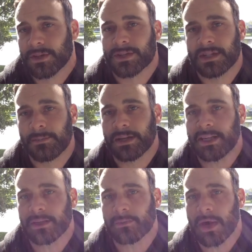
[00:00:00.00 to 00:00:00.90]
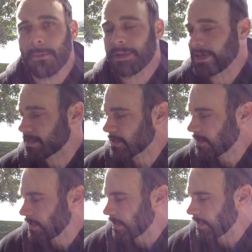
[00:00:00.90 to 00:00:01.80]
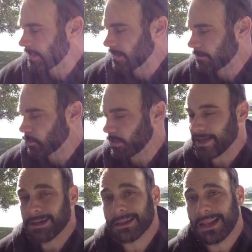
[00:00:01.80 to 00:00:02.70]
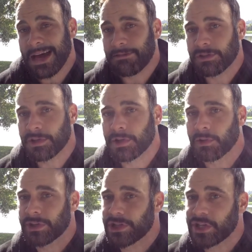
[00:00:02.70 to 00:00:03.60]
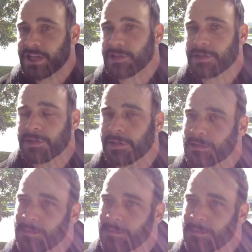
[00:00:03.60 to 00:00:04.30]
the stomach healing properties. Again, the Moringa, the lavender, or the ginger, those